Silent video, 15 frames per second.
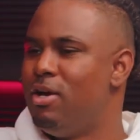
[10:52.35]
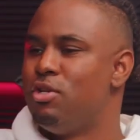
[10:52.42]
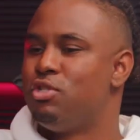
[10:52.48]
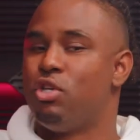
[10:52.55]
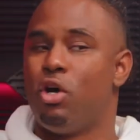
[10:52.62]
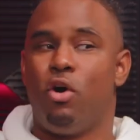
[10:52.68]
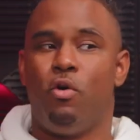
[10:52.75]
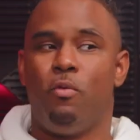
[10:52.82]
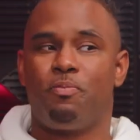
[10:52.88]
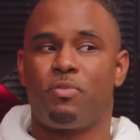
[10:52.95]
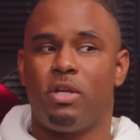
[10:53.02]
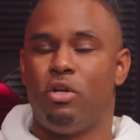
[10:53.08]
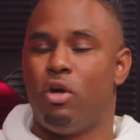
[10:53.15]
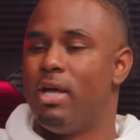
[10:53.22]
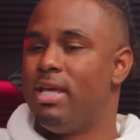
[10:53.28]
So,
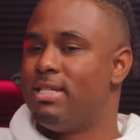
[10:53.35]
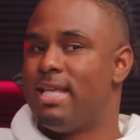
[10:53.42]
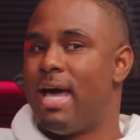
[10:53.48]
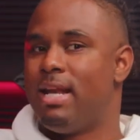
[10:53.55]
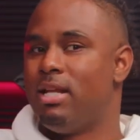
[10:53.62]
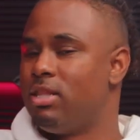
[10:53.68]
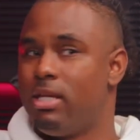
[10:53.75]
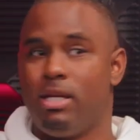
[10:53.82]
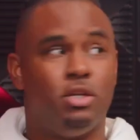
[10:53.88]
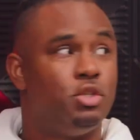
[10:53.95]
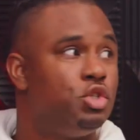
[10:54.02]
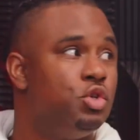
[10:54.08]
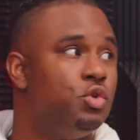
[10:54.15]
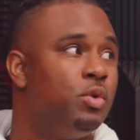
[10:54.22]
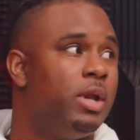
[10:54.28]
you know, is that a thing
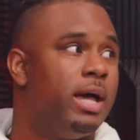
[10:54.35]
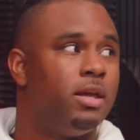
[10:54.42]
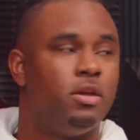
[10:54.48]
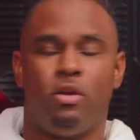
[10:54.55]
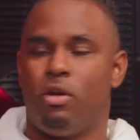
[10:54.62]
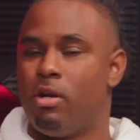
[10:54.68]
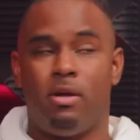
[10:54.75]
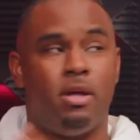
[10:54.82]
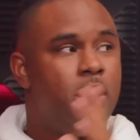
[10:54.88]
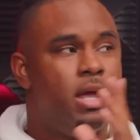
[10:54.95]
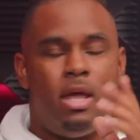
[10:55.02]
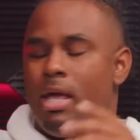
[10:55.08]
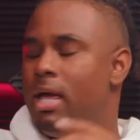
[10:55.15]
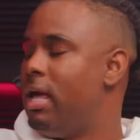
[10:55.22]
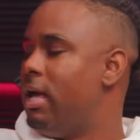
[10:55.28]
too? Like, you know,
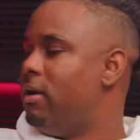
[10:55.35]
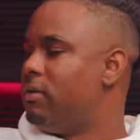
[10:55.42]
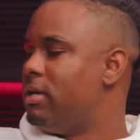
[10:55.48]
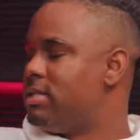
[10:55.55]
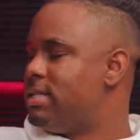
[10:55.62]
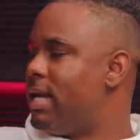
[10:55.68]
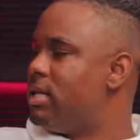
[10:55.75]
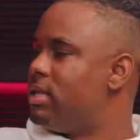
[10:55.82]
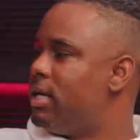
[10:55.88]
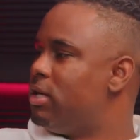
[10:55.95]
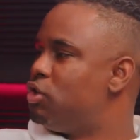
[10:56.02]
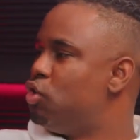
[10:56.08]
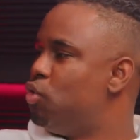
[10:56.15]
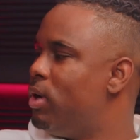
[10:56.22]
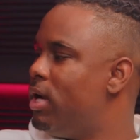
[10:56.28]
is that a thing
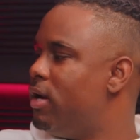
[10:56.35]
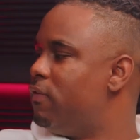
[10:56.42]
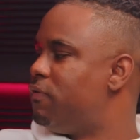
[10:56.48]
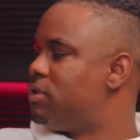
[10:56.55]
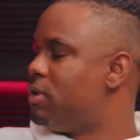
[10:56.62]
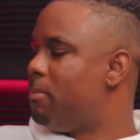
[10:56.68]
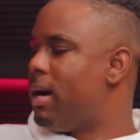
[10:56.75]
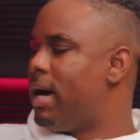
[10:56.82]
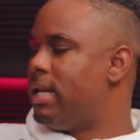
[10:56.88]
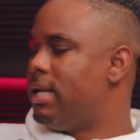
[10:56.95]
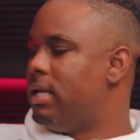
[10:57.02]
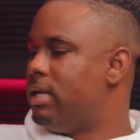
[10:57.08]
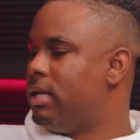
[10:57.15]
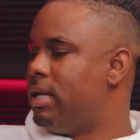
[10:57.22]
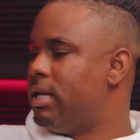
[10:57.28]
too if
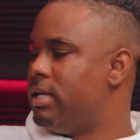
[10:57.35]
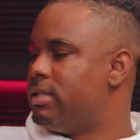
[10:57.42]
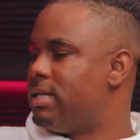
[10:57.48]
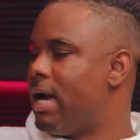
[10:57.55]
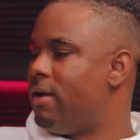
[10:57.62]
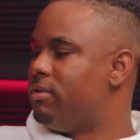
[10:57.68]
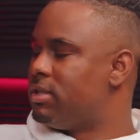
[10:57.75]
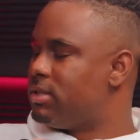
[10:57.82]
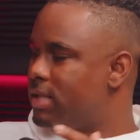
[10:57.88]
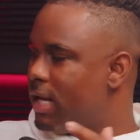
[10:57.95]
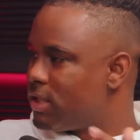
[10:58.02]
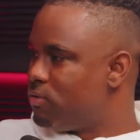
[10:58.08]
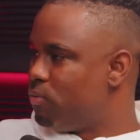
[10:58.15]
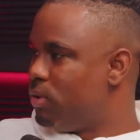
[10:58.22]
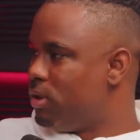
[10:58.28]
somebody is having
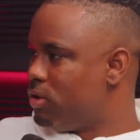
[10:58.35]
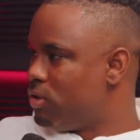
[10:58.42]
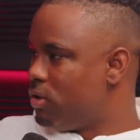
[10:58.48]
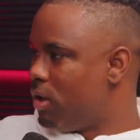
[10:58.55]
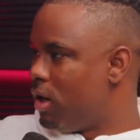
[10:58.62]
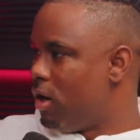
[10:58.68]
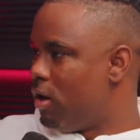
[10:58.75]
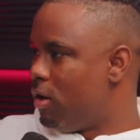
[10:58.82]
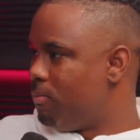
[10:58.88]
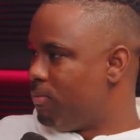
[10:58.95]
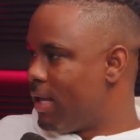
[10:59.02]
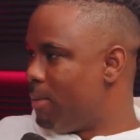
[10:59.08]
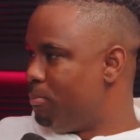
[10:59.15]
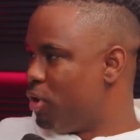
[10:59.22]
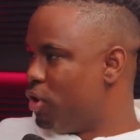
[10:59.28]
sex with
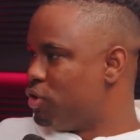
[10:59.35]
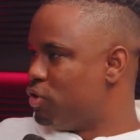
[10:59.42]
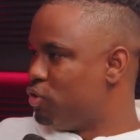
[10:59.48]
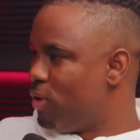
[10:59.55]
that person?